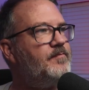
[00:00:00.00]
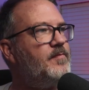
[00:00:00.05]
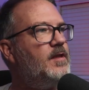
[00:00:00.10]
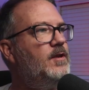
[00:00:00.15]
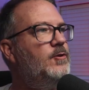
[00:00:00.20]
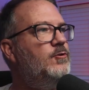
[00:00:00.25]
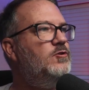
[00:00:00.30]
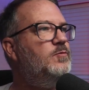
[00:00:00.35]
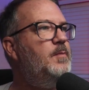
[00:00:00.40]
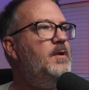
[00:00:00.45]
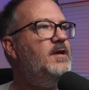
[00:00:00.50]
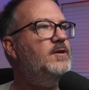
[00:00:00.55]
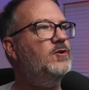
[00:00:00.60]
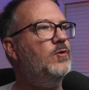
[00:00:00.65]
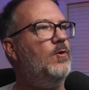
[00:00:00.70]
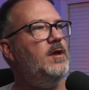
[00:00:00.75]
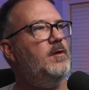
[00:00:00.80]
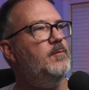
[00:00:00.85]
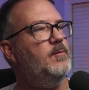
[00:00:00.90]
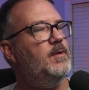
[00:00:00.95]
You spend
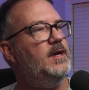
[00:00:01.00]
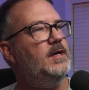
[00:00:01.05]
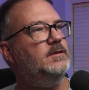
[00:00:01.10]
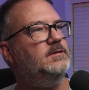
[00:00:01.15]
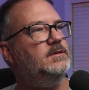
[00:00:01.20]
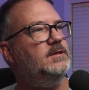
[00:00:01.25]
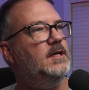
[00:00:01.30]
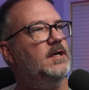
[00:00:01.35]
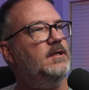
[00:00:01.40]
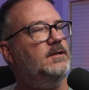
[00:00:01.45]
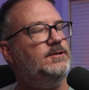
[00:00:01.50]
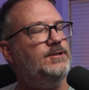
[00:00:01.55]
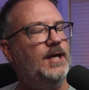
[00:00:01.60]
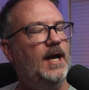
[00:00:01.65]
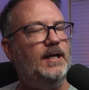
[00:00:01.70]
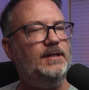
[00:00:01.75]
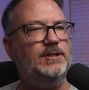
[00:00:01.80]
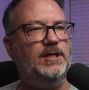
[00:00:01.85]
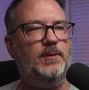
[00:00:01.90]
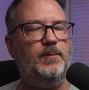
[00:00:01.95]
twenty minutes telling
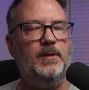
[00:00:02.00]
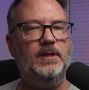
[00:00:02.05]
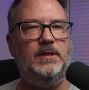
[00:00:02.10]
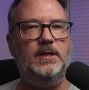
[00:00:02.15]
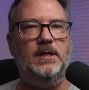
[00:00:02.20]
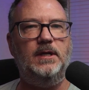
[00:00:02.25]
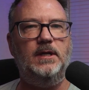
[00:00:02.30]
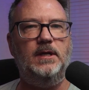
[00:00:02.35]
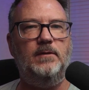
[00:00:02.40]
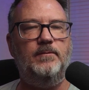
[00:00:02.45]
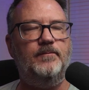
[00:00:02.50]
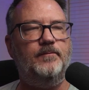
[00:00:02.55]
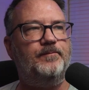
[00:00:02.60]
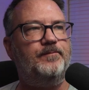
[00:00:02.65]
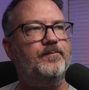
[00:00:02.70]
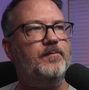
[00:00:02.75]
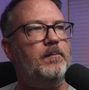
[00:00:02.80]
ChatGPT